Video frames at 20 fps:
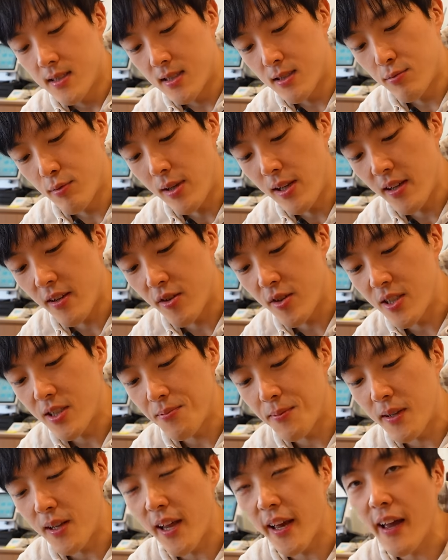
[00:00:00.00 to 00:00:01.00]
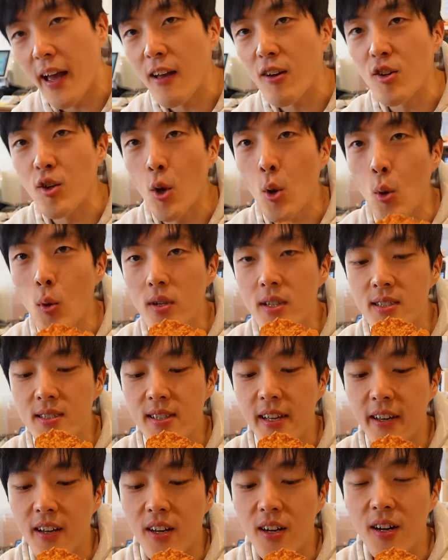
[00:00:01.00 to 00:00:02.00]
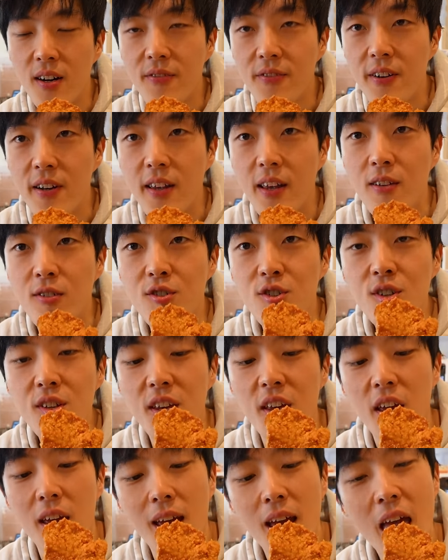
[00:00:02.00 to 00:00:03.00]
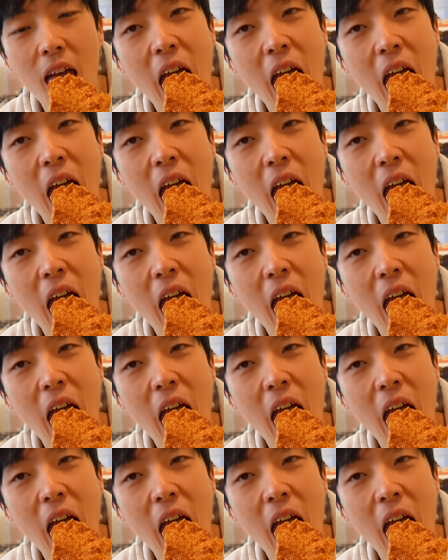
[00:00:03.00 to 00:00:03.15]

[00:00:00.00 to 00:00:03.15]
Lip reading: It's really crispy. Like I could hold this like a freaking cookie.